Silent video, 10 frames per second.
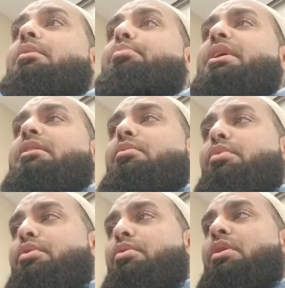break their
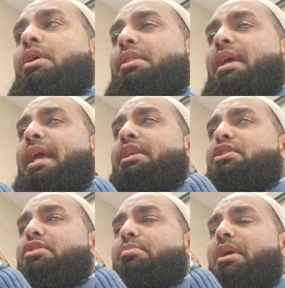wudu, the
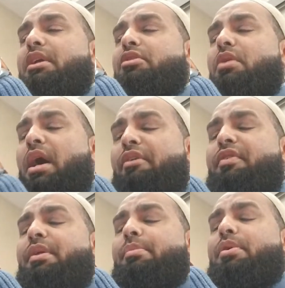angels make dua for
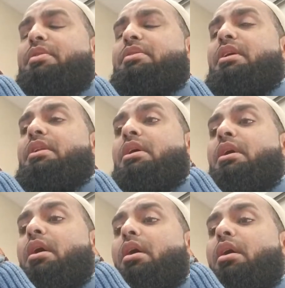the person.
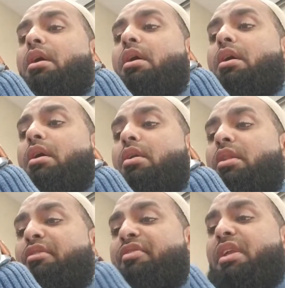
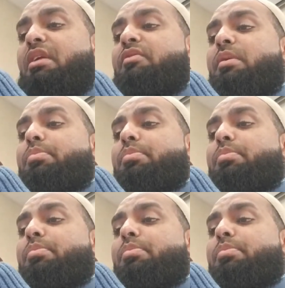Allah forgive the